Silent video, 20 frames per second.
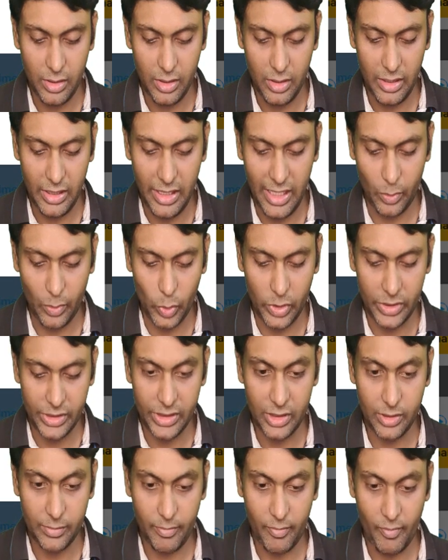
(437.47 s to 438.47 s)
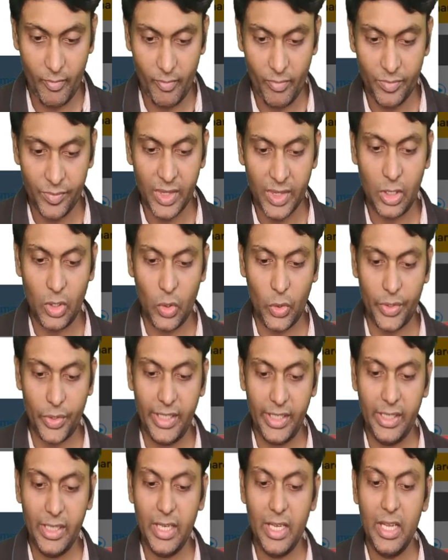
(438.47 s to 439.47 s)
language.
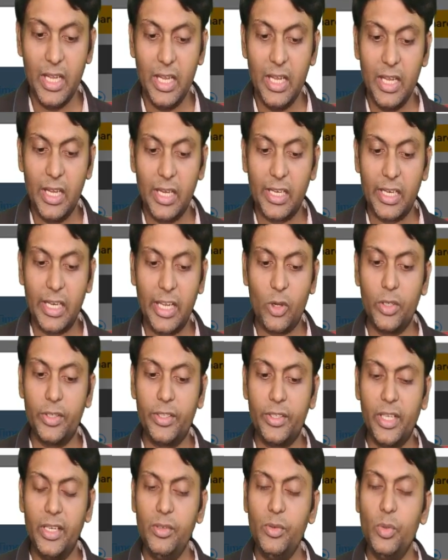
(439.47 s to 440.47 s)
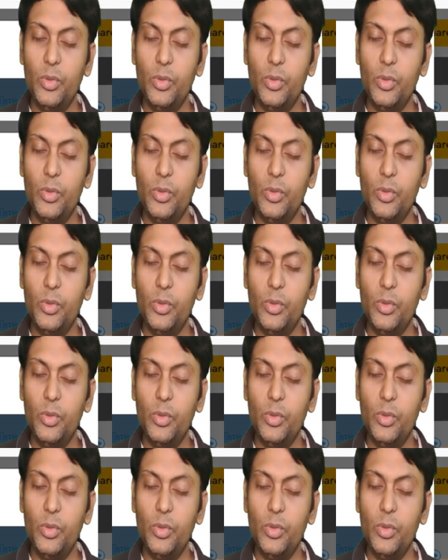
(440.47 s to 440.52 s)
Alright, click on done,